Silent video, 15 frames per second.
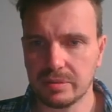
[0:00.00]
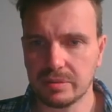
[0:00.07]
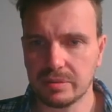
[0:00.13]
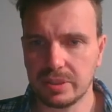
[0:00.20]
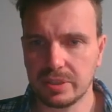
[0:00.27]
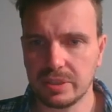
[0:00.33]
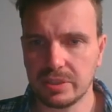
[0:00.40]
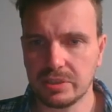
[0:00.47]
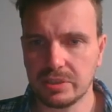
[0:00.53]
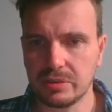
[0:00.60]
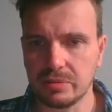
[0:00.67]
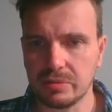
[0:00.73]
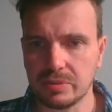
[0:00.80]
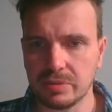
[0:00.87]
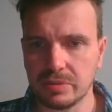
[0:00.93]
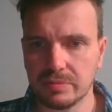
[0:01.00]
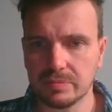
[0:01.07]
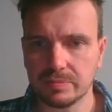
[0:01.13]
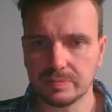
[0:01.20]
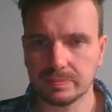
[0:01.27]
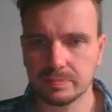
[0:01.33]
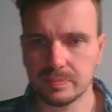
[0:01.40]
t cubed,
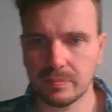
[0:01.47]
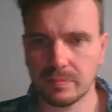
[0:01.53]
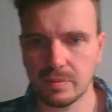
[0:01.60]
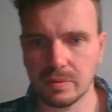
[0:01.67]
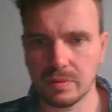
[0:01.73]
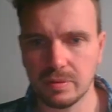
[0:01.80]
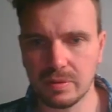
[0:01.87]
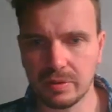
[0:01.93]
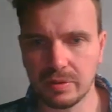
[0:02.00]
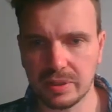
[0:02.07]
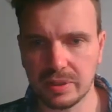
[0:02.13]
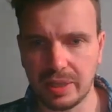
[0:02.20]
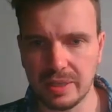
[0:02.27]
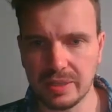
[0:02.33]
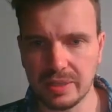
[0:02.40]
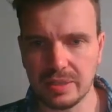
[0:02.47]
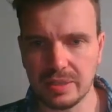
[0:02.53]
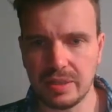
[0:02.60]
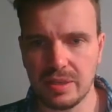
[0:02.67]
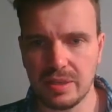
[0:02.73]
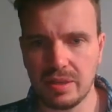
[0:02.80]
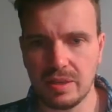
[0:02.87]
okay,
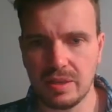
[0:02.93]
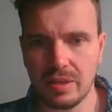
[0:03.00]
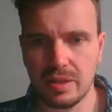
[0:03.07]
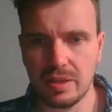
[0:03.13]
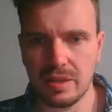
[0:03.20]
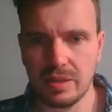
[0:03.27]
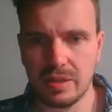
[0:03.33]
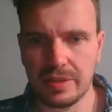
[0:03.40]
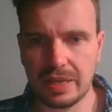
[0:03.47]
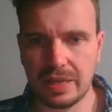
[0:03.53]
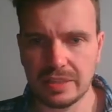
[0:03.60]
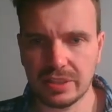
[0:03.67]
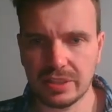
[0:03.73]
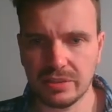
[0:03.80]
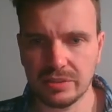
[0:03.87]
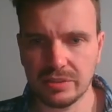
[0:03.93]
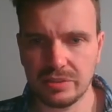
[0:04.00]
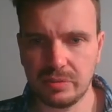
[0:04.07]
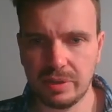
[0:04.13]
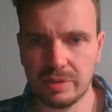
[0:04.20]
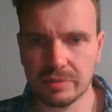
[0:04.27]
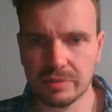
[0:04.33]
that tells you
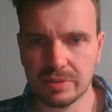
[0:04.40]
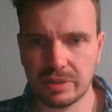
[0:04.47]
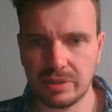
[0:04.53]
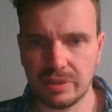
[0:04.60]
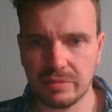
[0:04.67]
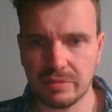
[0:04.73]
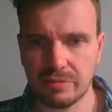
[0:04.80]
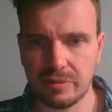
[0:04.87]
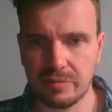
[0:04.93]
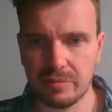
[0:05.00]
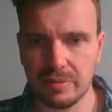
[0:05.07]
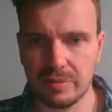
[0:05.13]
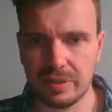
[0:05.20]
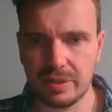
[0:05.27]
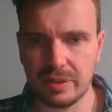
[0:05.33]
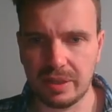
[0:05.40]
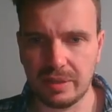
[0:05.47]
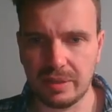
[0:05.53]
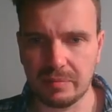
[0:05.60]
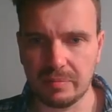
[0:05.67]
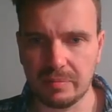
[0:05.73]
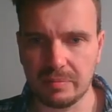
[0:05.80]
where it's going from
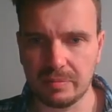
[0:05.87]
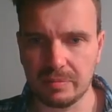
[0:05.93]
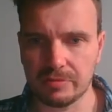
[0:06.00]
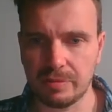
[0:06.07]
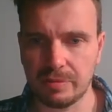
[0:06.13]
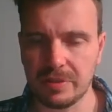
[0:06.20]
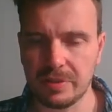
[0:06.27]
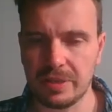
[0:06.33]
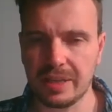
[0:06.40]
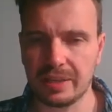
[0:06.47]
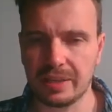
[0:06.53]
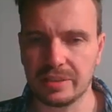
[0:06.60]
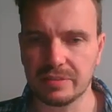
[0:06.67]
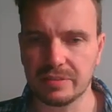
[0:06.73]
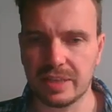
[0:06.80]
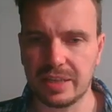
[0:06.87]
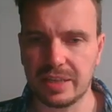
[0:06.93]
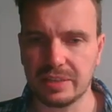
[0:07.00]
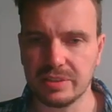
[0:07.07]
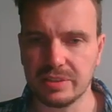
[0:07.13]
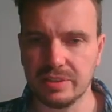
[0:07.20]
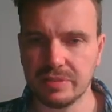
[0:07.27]
the negative side.
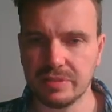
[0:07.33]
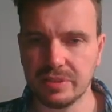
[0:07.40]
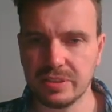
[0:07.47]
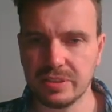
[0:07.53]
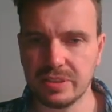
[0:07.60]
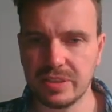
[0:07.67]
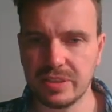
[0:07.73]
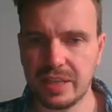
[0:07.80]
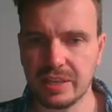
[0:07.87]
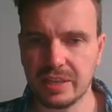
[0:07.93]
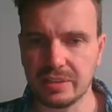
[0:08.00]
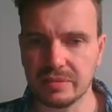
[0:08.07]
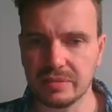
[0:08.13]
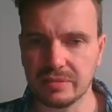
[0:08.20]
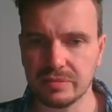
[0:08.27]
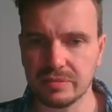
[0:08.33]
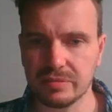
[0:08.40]
So if this is negative